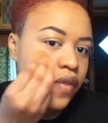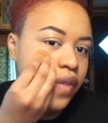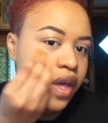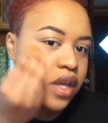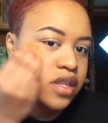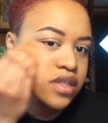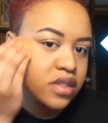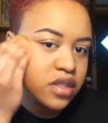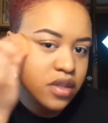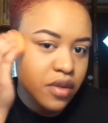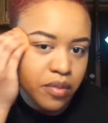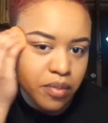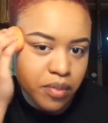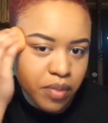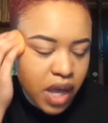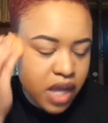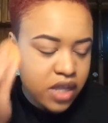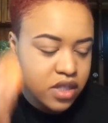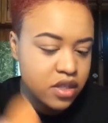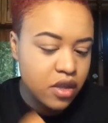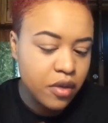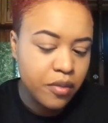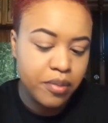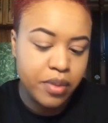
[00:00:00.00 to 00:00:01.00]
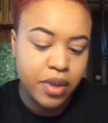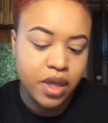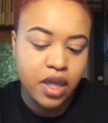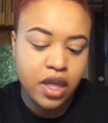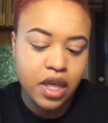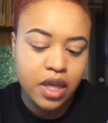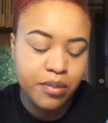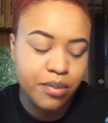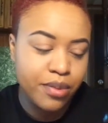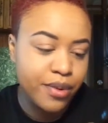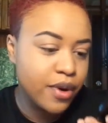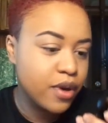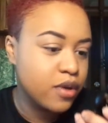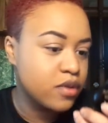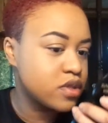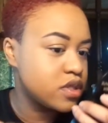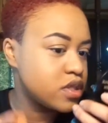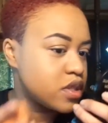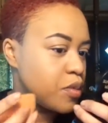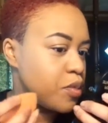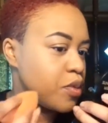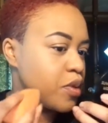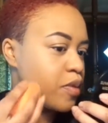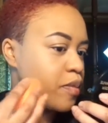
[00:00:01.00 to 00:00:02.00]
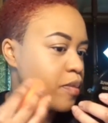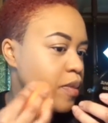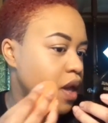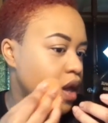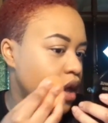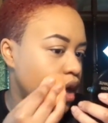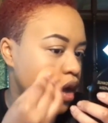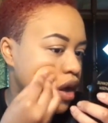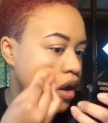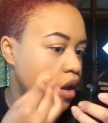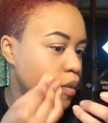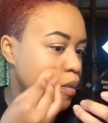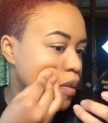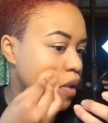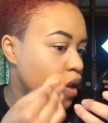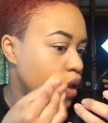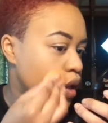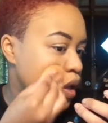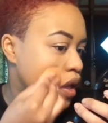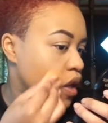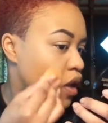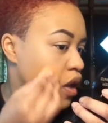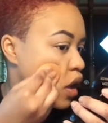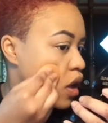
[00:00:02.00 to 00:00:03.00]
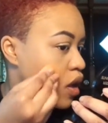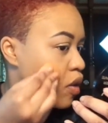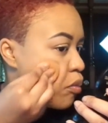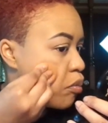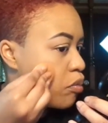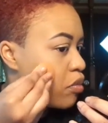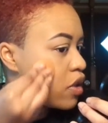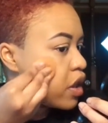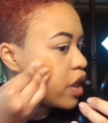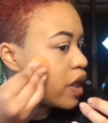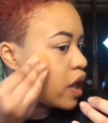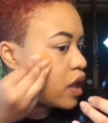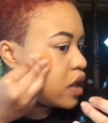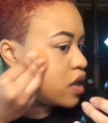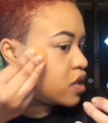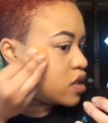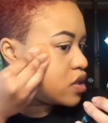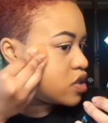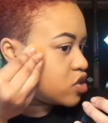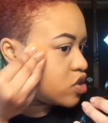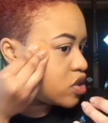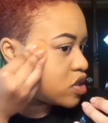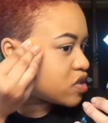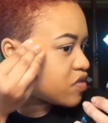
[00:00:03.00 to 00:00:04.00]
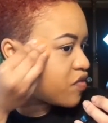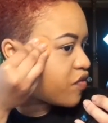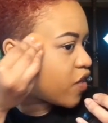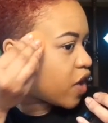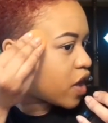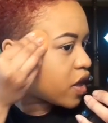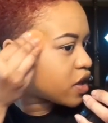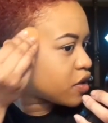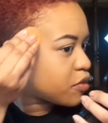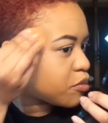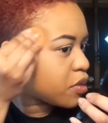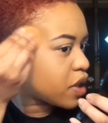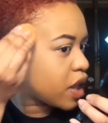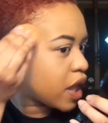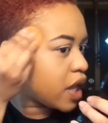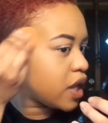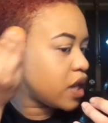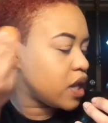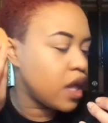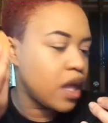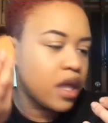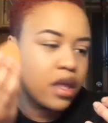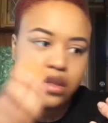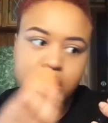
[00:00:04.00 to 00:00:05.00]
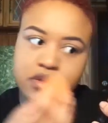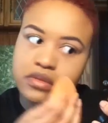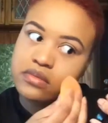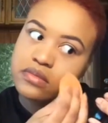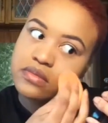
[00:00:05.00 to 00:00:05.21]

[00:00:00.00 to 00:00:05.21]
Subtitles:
That's a big pro tip of makeup. Blend. Just fucking blend it.